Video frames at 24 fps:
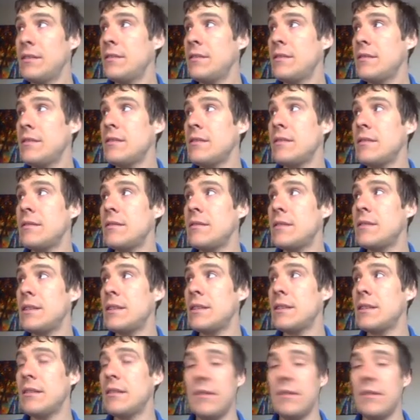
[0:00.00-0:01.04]
So you
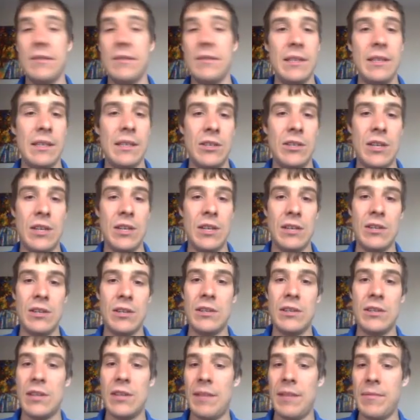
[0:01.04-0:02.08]
see it
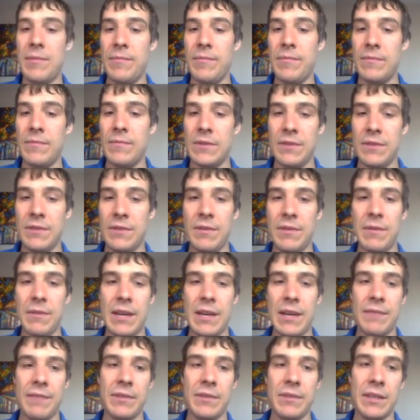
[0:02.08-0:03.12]
changing shape. So if you want
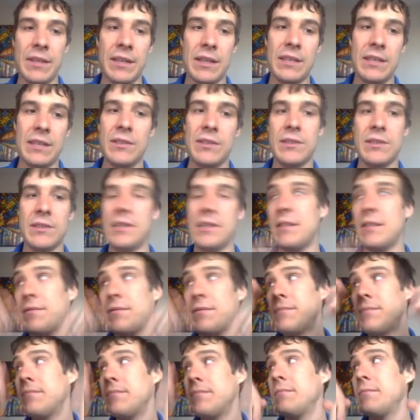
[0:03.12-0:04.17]
to have a look at these
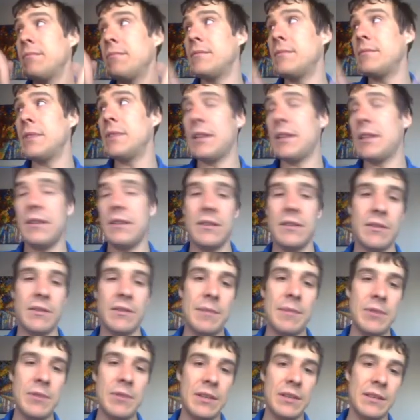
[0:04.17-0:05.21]
yourself, look in the
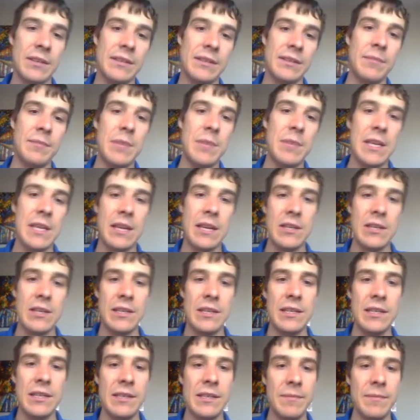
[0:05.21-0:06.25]
description. It's the
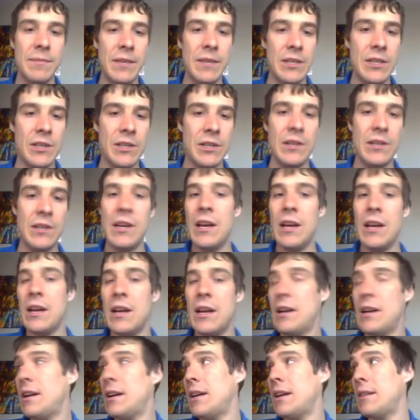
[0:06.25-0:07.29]
PHET simulation.
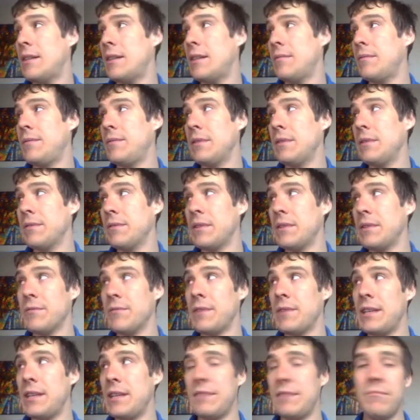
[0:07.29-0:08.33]
Feel free to
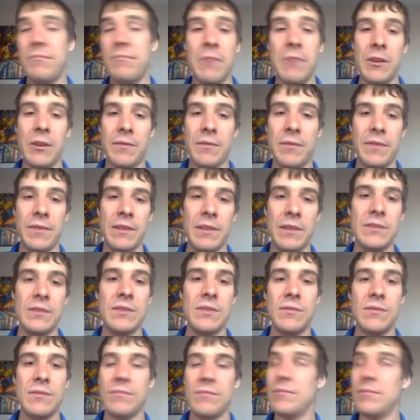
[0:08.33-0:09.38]
read
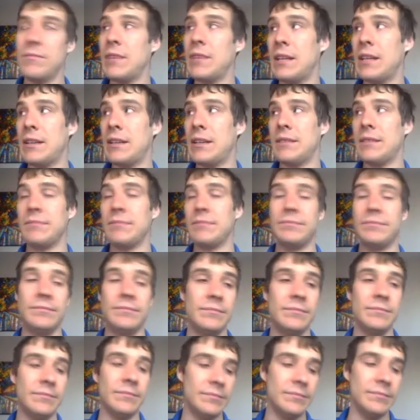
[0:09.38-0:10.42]
Rutherford's
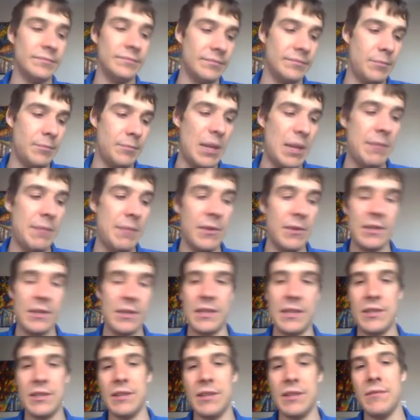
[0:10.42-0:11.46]
paper.
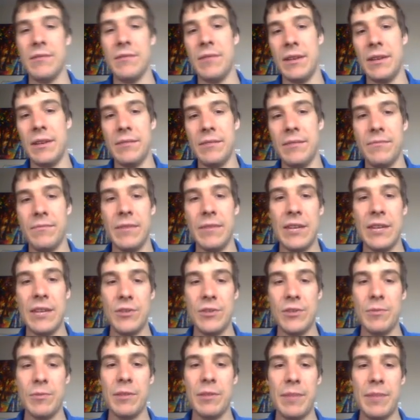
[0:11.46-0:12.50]
It's actually quite a
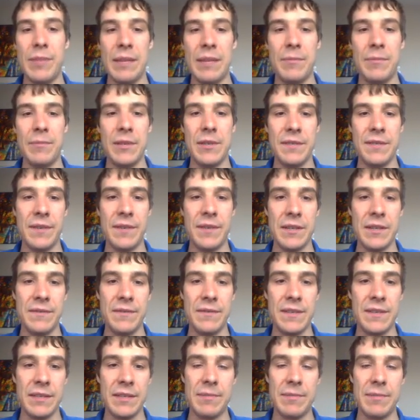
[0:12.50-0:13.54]
legible paper as far as
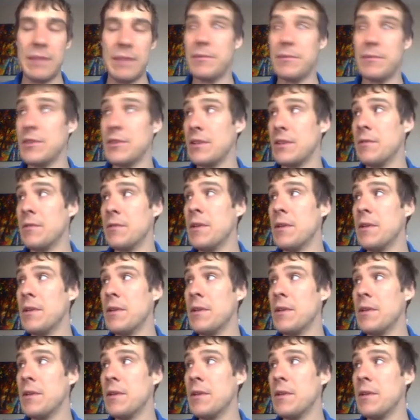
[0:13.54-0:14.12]
physics papers go.